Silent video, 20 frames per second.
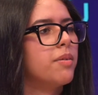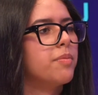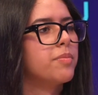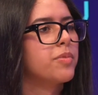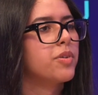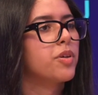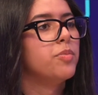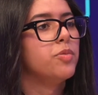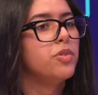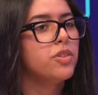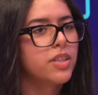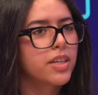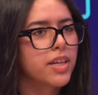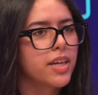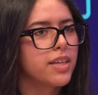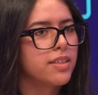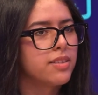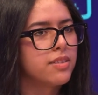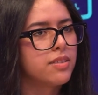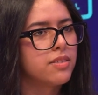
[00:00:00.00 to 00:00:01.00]

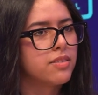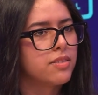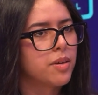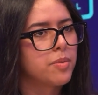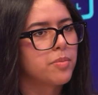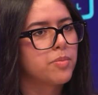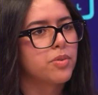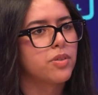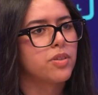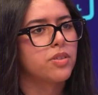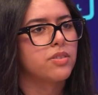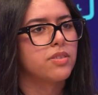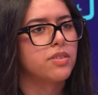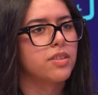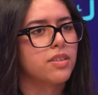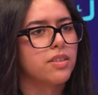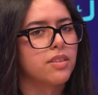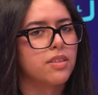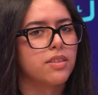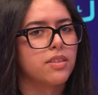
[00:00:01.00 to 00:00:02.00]
communicate these numbers
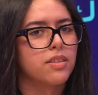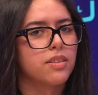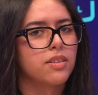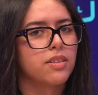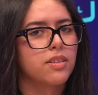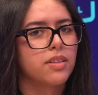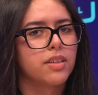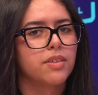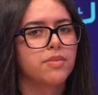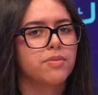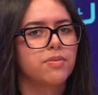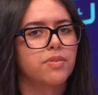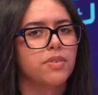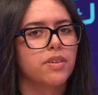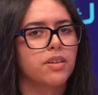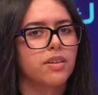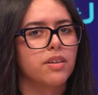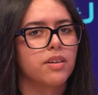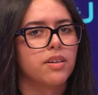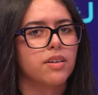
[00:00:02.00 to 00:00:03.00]
and give
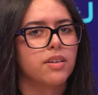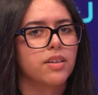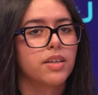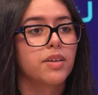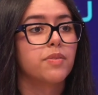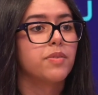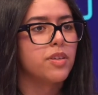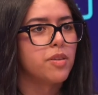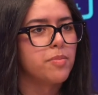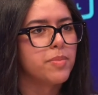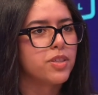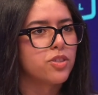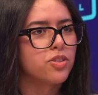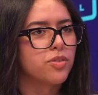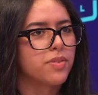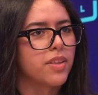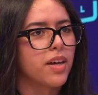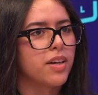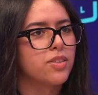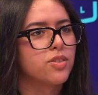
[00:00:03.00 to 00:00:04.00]
an image
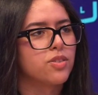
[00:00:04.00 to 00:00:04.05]
of that.